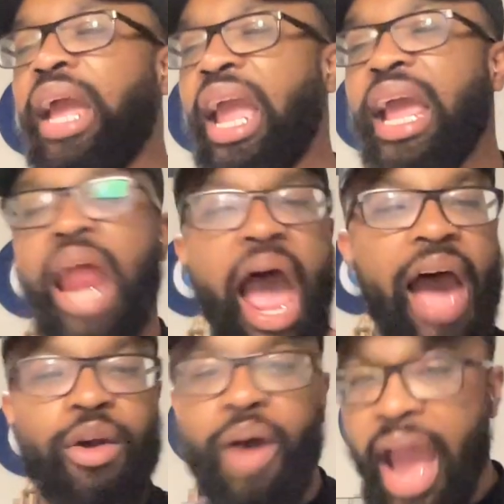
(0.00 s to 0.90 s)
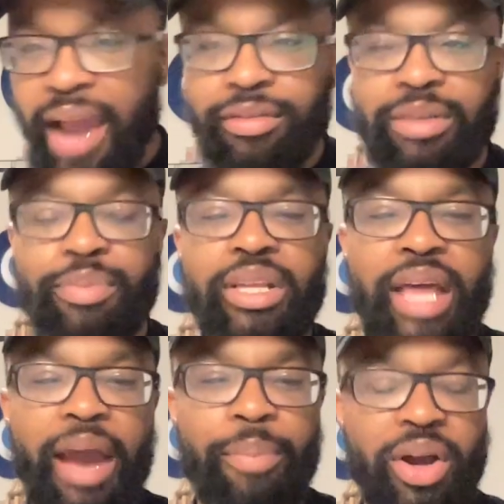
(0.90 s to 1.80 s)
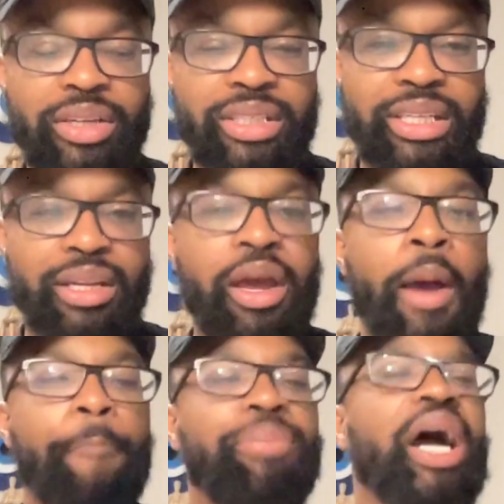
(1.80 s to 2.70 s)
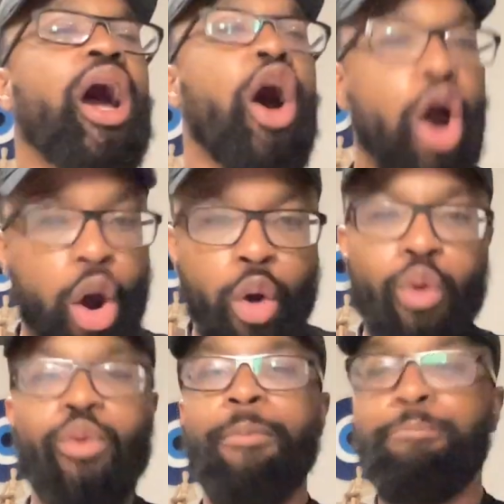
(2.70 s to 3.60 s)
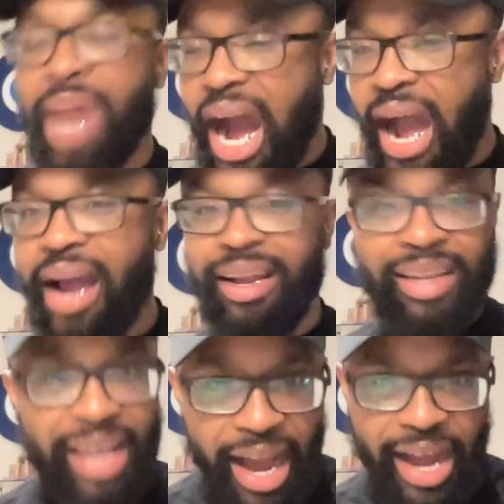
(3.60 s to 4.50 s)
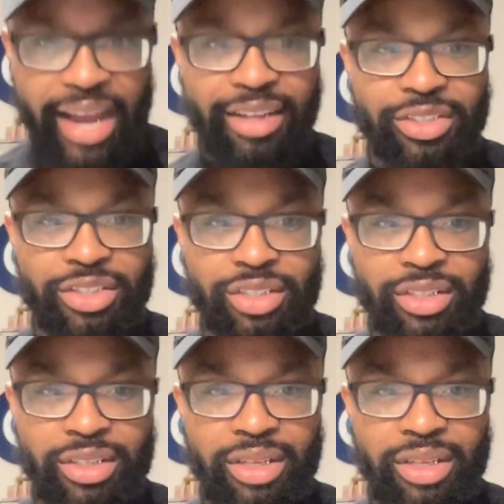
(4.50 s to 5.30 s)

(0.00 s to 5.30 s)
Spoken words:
and I don't have to be that person, but oh my gosh.